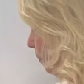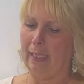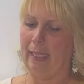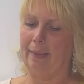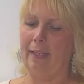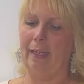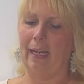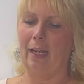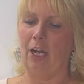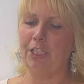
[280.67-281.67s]
And then
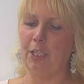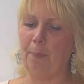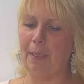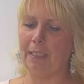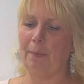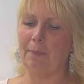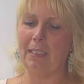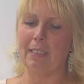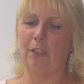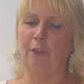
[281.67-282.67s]
I also picked up
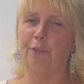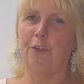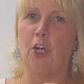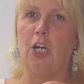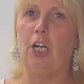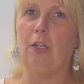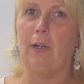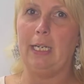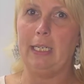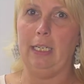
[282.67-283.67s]
this little frog
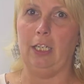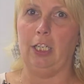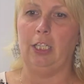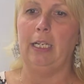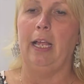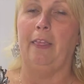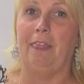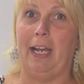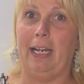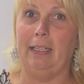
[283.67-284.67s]
right here.
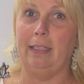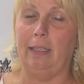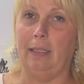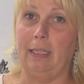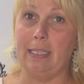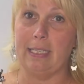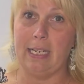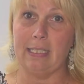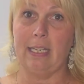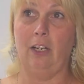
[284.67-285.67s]
That
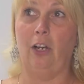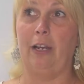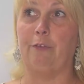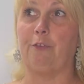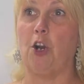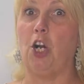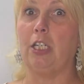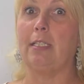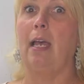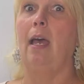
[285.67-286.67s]
estate sale had
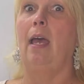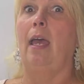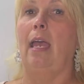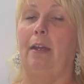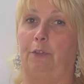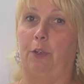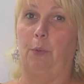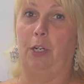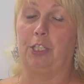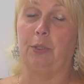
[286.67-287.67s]
frogs
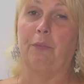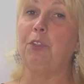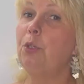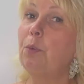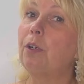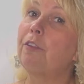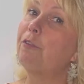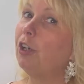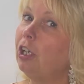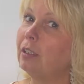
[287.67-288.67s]
everywhere. So if you were a
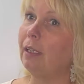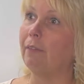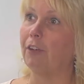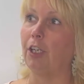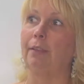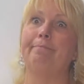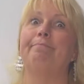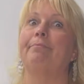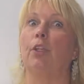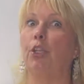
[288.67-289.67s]
frog lover,
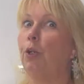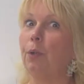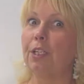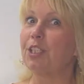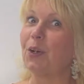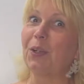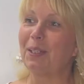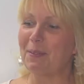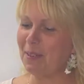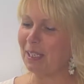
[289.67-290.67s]
you would have
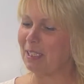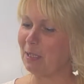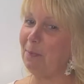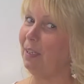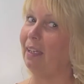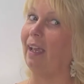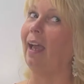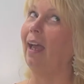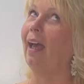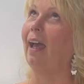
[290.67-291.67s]
totally wanted to be
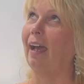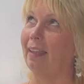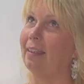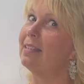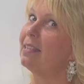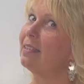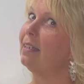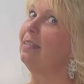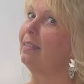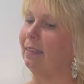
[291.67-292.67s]
at this
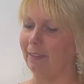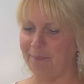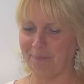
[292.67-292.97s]
estate sale.